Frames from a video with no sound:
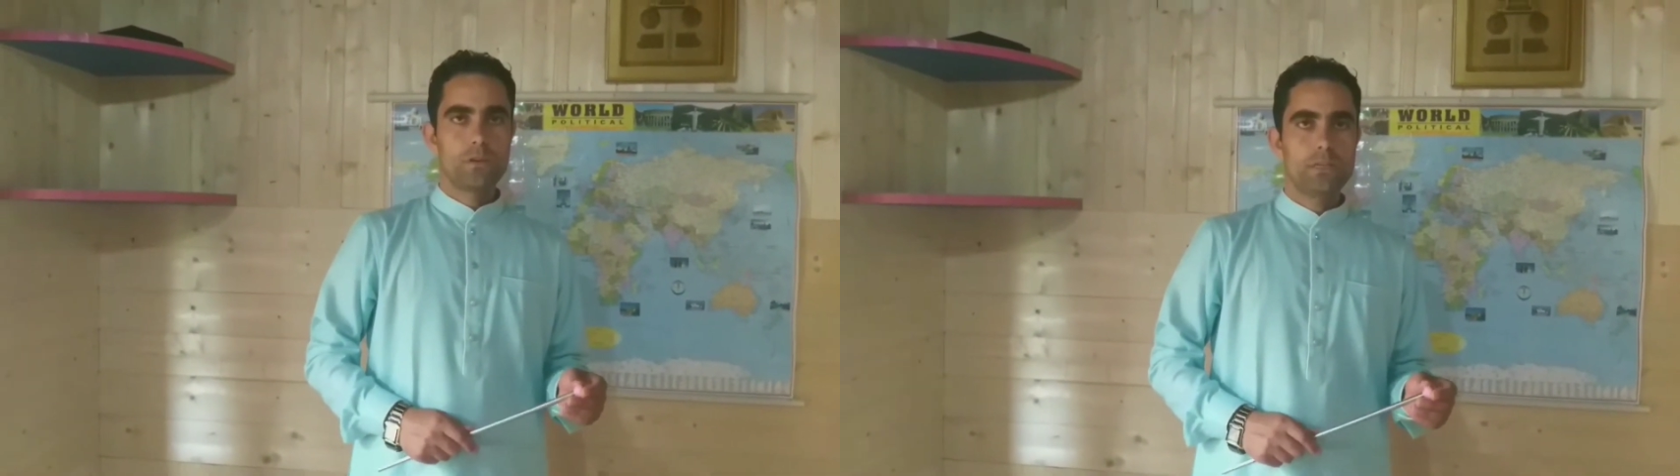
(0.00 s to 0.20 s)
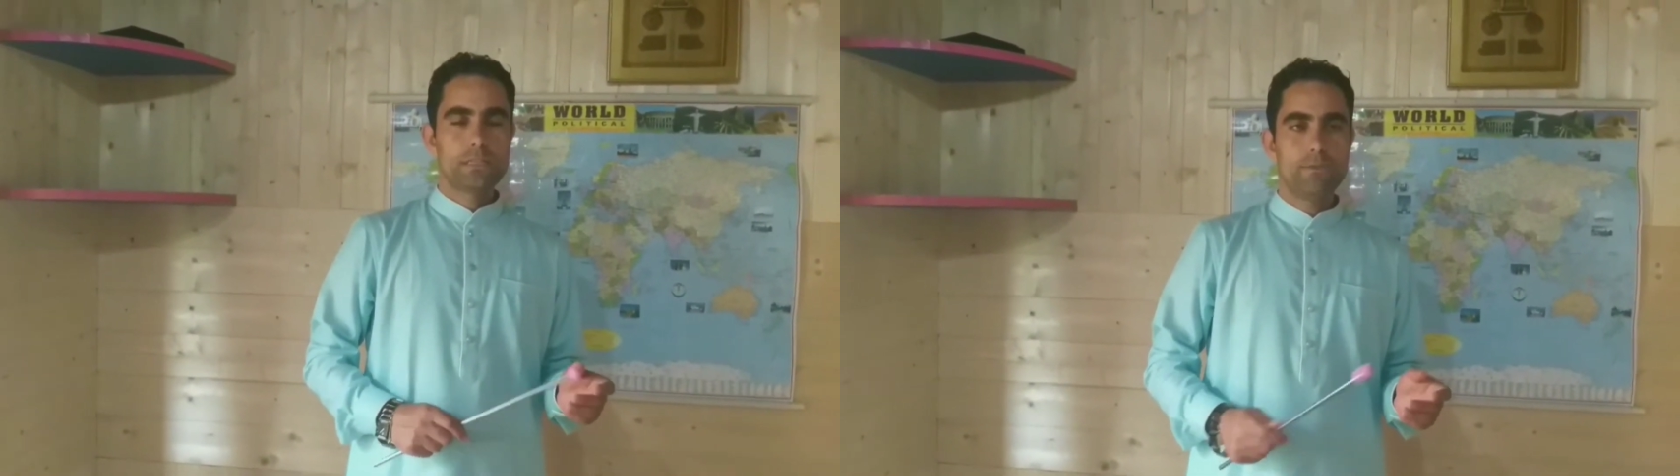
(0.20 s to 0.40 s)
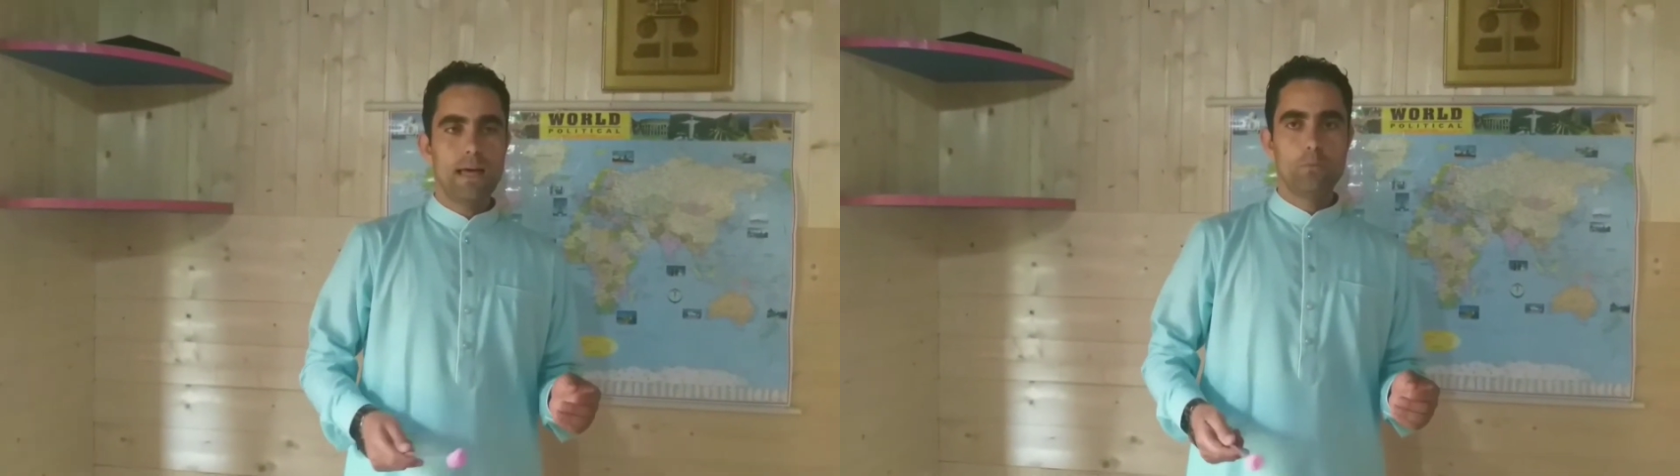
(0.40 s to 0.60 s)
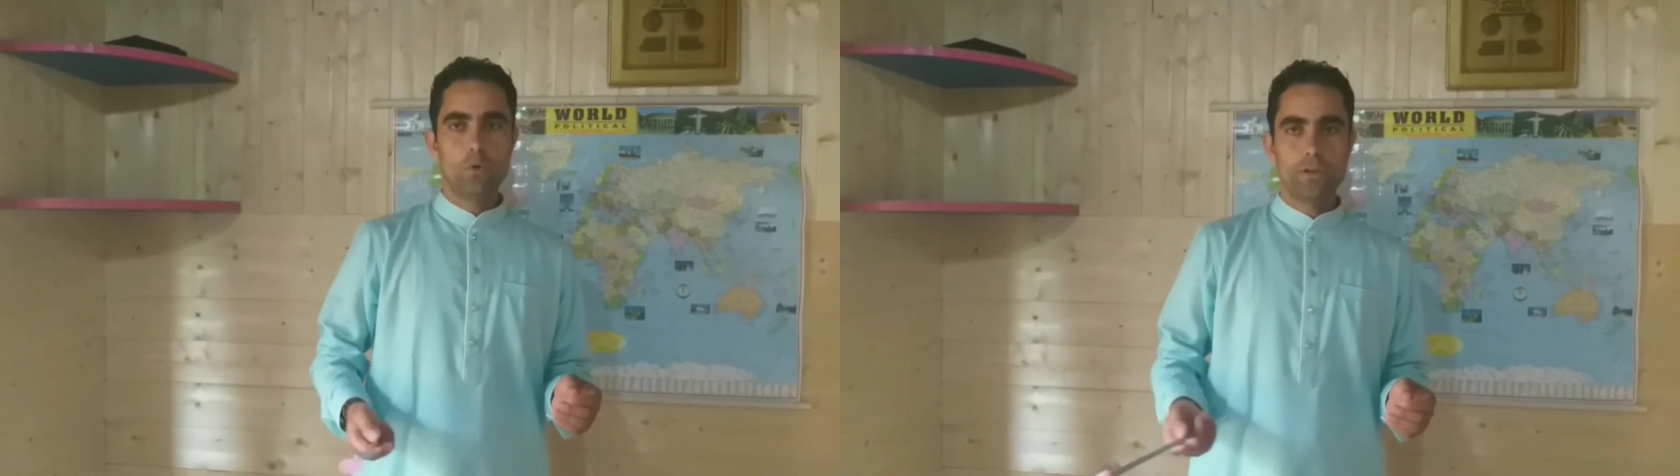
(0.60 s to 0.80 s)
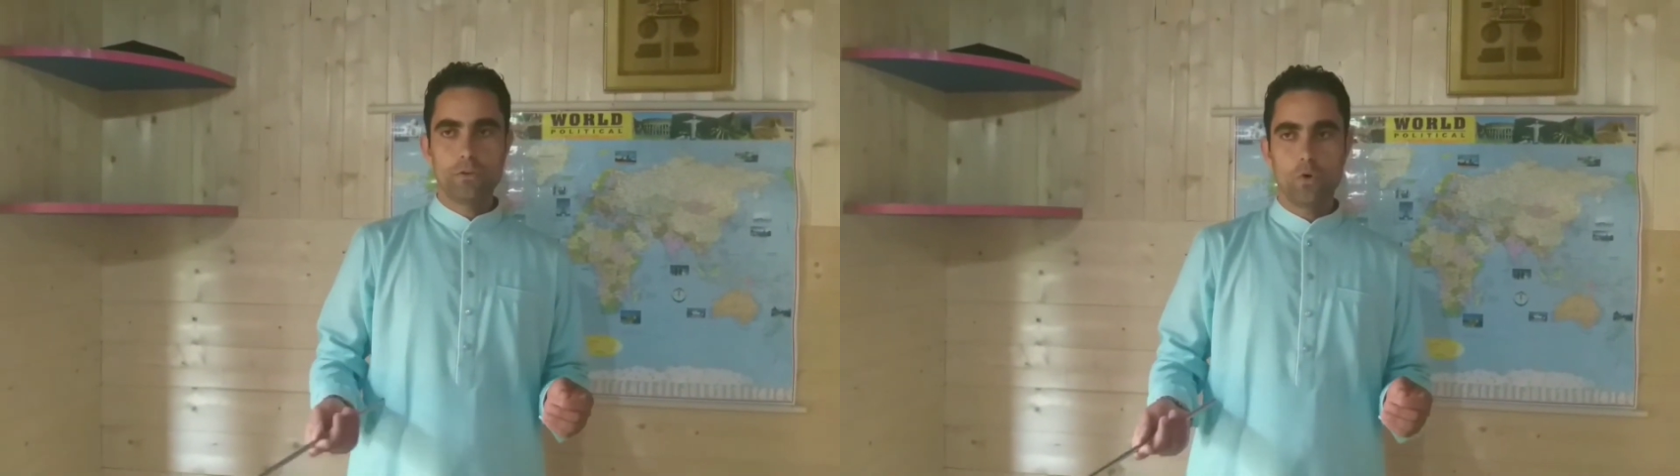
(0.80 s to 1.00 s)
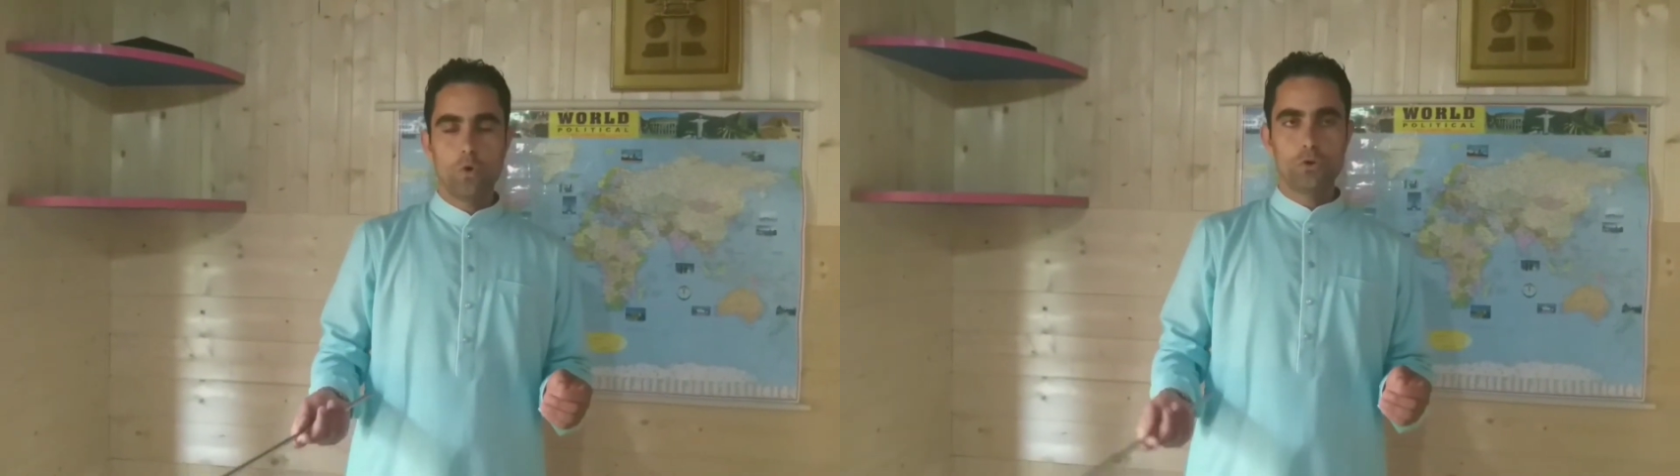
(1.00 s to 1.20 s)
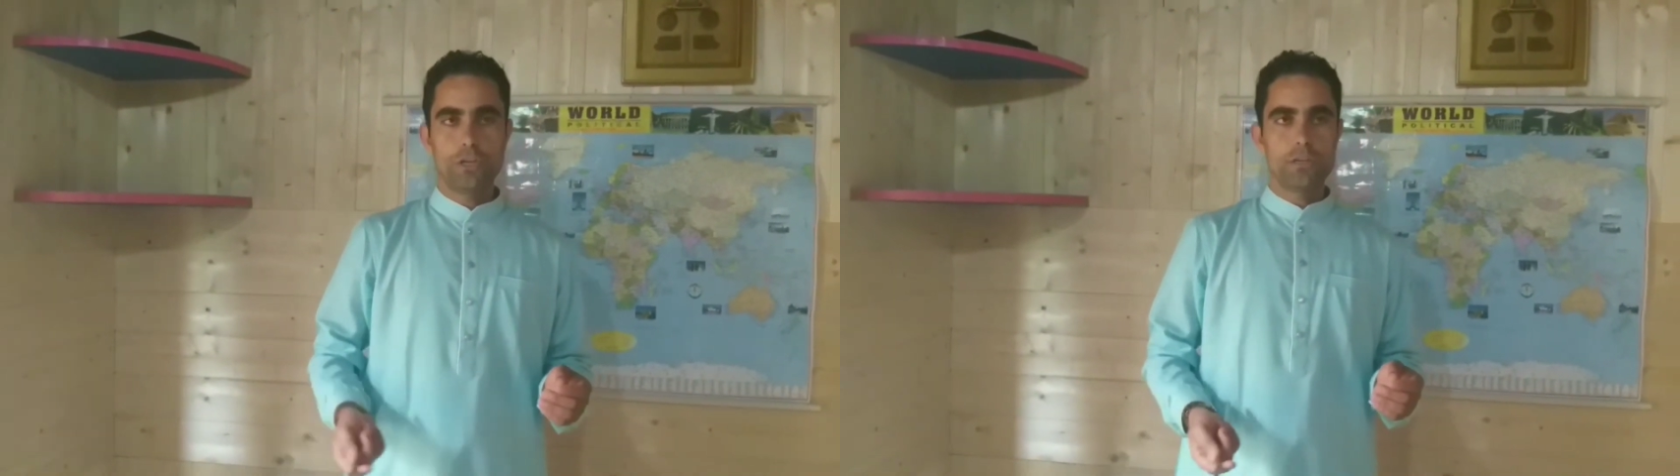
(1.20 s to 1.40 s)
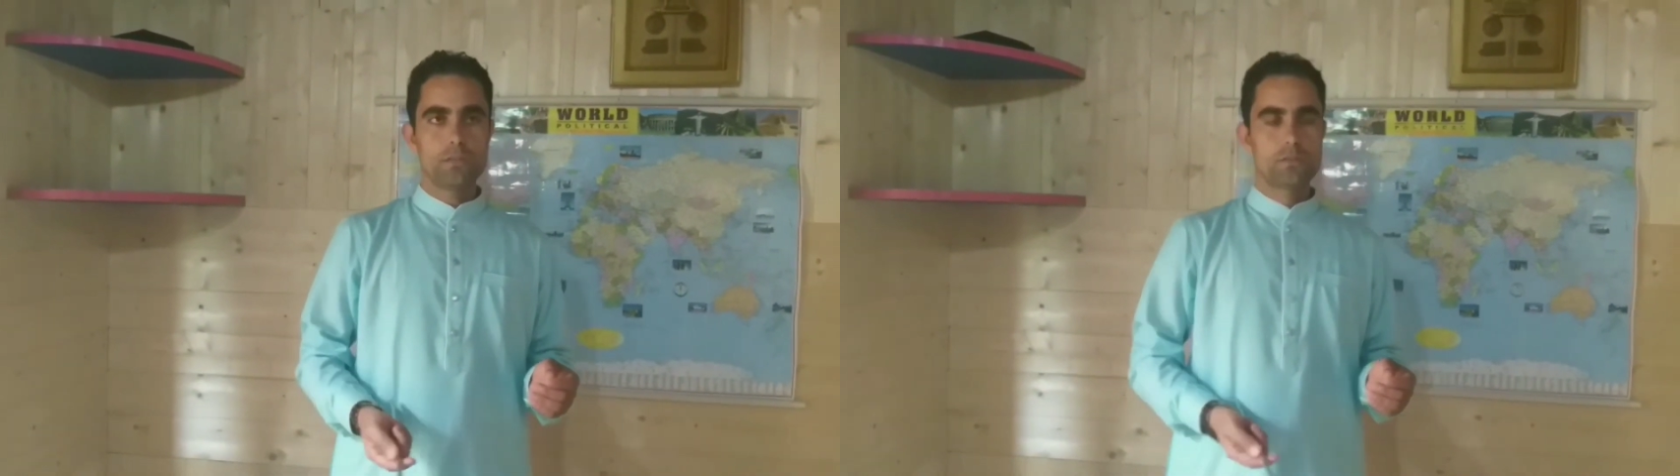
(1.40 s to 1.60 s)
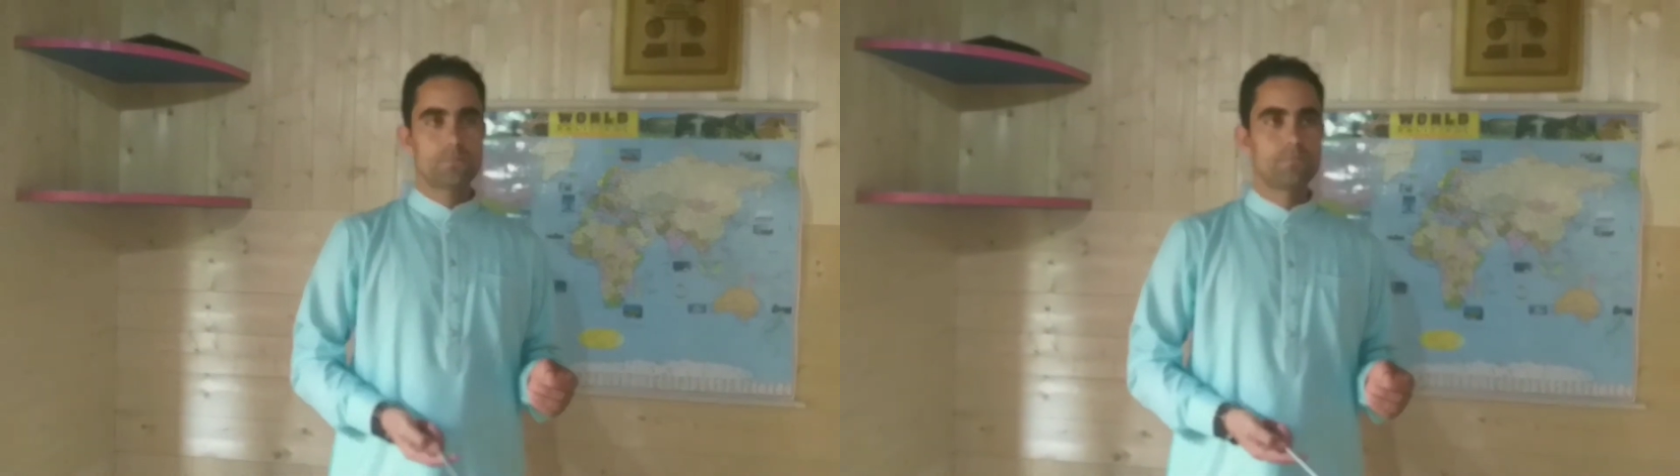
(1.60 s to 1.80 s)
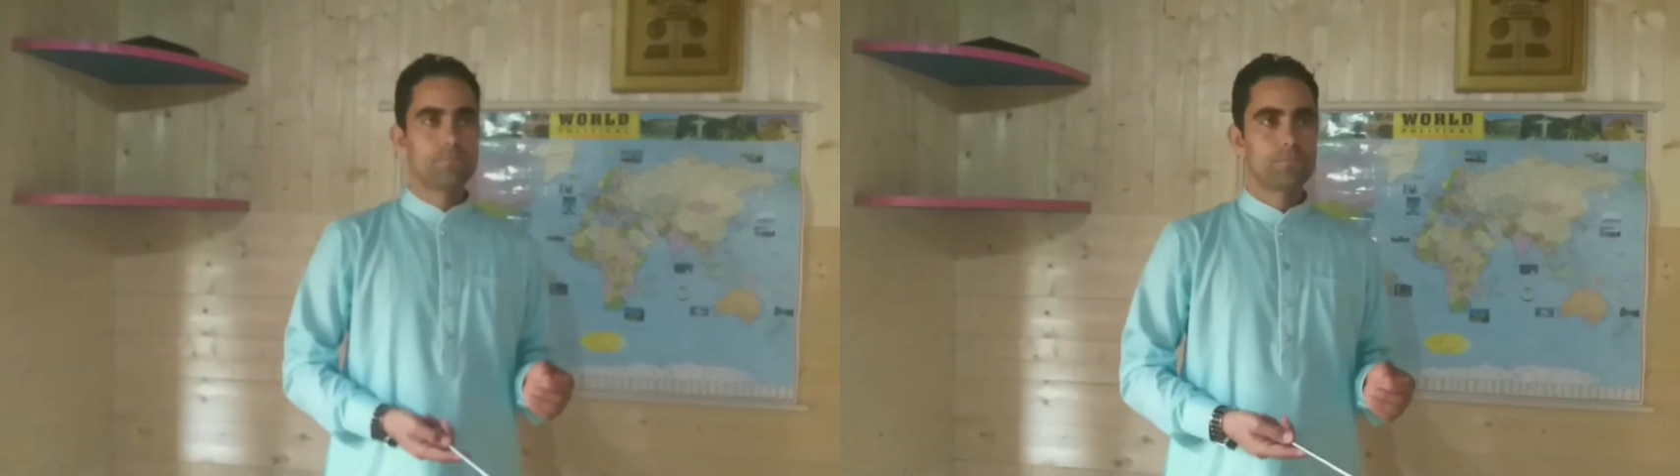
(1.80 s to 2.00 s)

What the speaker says: is available in oceans,